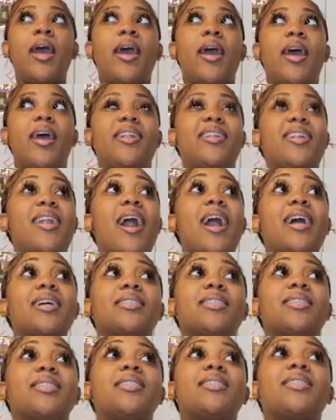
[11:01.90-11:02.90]
And
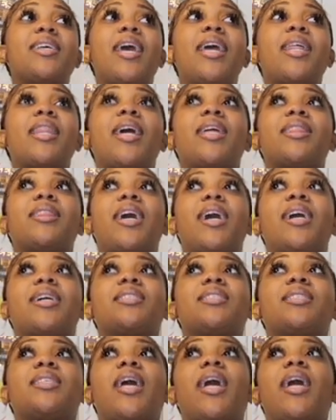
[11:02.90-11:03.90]
not to say that
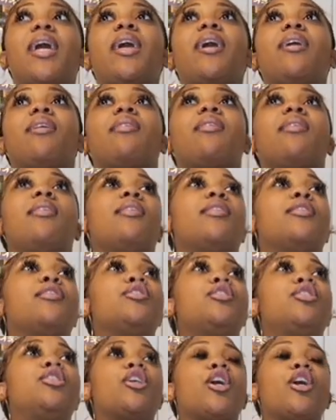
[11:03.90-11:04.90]
that's, like,
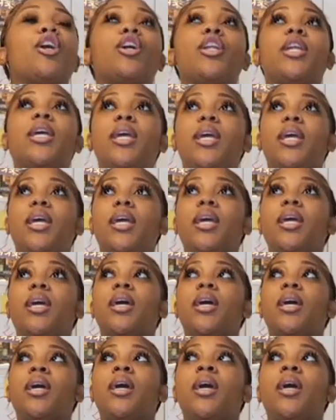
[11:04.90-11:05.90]
dirty.
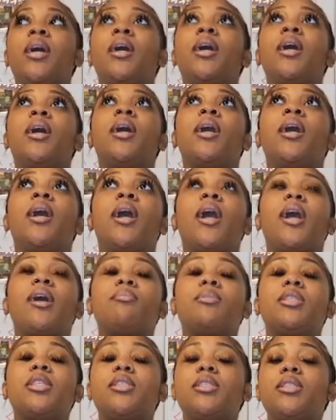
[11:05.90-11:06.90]

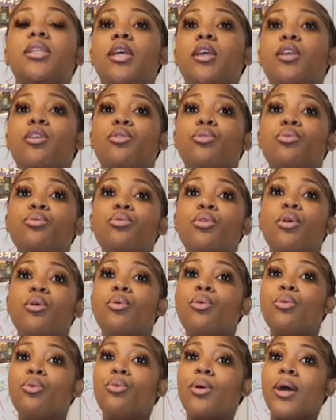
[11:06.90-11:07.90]
I'm just saying, you don't know
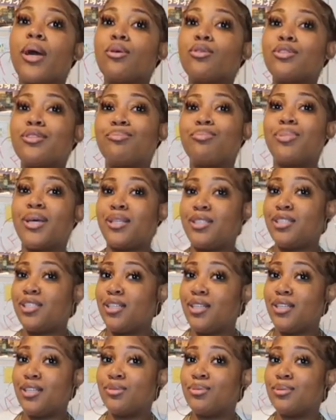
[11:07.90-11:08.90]
who else butt
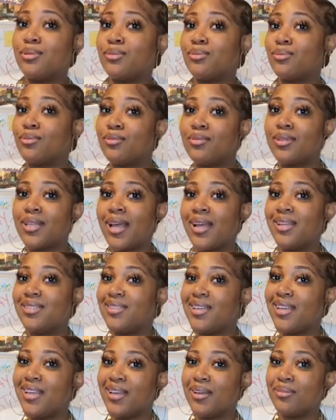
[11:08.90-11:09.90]
cheeks was on that
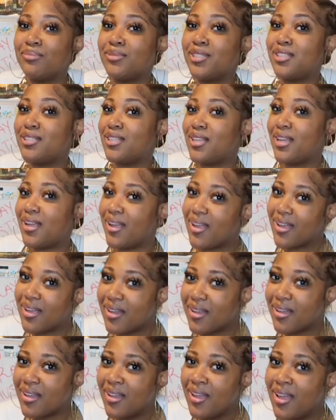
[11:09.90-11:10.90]
damn
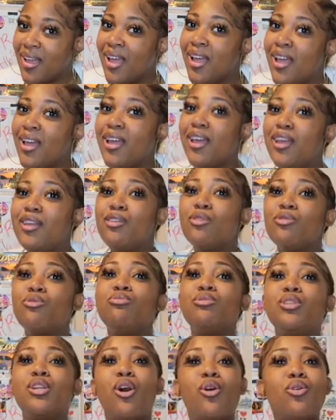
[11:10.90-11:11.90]
chair. And
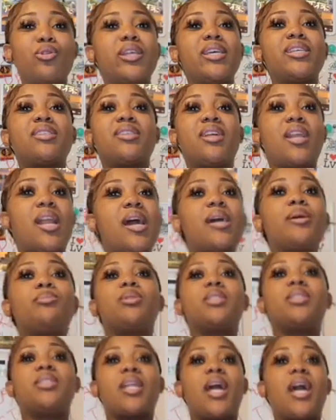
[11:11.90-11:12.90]
you know these clubs
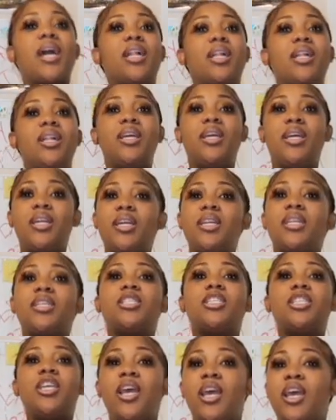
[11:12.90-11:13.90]
is not cleaning the
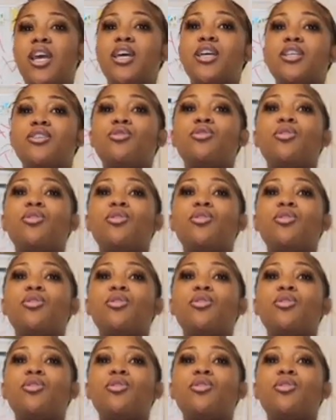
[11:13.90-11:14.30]
chairs.